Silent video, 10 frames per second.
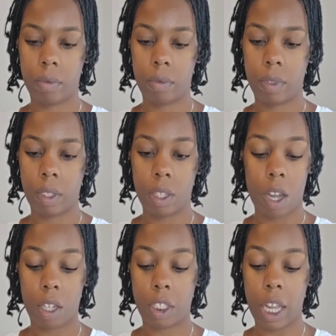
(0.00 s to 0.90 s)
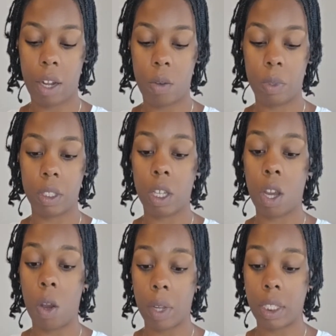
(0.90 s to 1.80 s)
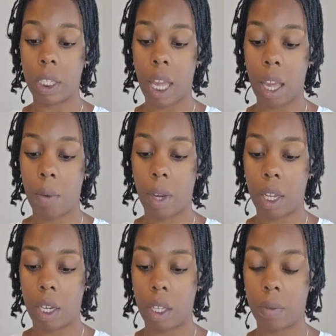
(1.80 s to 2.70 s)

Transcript: Y'all channel was going today, wasn't it?